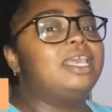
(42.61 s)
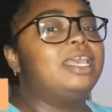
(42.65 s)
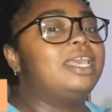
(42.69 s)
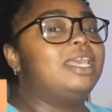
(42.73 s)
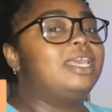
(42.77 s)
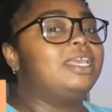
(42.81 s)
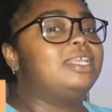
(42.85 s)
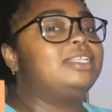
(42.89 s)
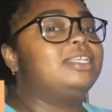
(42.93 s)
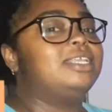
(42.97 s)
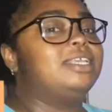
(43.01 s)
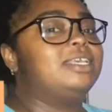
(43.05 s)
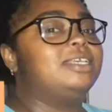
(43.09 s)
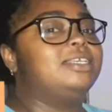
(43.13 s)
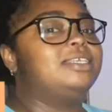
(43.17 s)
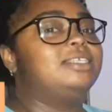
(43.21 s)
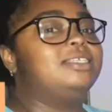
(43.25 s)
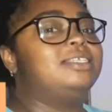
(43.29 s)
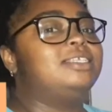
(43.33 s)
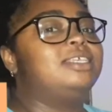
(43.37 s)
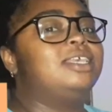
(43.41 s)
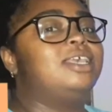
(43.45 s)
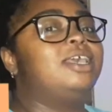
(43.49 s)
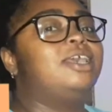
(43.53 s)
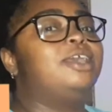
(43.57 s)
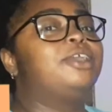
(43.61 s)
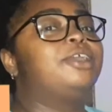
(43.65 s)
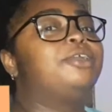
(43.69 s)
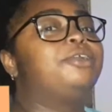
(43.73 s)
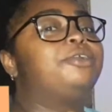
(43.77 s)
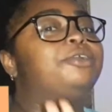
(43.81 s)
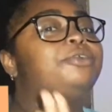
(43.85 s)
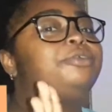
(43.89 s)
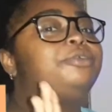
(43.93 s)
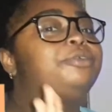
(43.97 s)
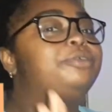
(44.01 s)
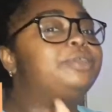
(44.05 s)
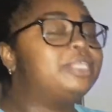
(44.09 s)
it is
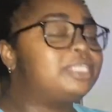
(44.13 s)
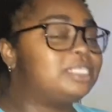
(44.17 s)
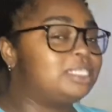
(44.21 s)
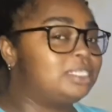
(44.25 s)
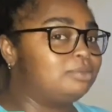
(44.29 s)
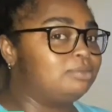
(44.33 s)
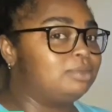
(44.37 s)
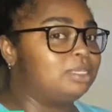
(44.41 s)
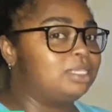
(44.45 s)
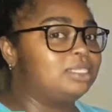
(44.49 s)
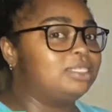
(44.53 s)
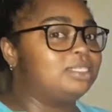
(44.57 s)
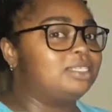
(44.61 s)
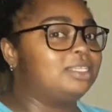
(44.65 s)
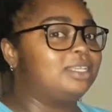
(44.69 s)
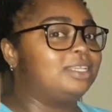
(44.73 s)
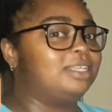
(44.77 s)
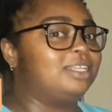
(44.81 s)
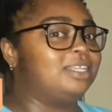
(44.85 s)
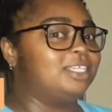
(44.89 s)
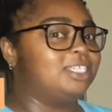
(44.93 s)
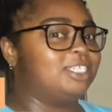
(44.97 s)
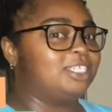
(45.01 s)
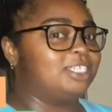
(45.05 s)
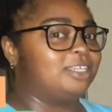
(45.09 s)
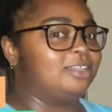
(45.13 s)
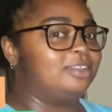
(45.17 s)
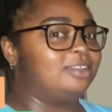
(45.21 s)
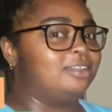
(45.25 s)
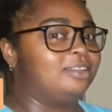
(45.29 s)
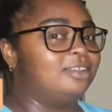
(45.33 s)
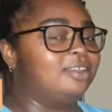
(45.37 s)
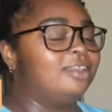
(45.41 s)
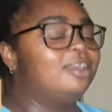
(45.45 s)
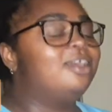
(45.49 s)
Christmas edition